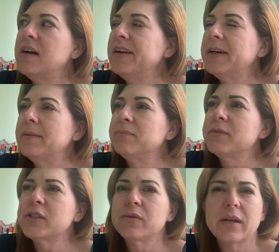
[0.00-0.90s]

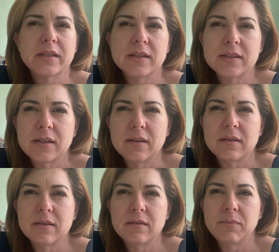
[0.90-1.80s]
Um, so that doesn't
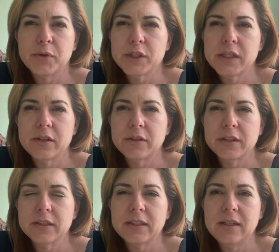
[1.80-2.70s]

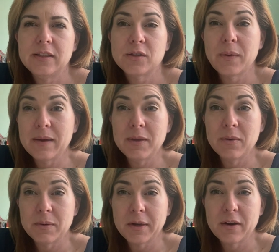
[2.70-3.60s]
particularly sway me
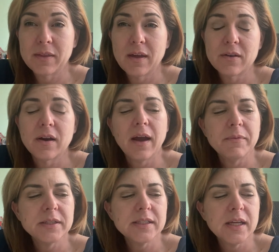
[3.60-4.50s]
one way or the other. I
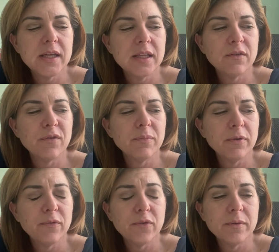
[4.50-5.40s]
would say that for
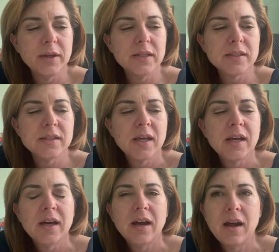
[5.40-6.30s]
performance,
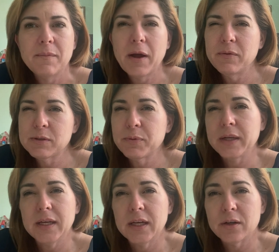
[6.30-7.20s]
um, I was
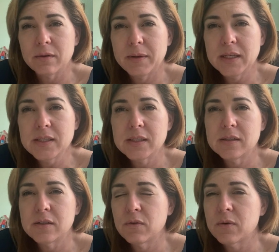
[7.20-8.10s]
pretty hit or miss.
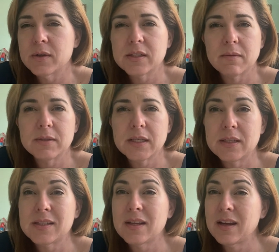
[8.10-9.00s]
So there were some
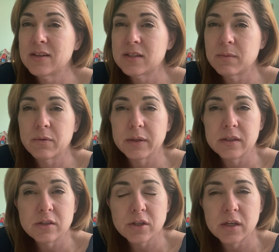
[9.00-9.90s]
scents that I could smell
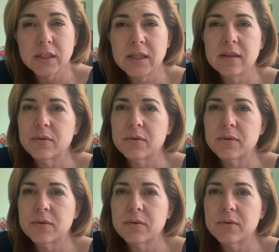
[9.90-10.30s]
really strongly.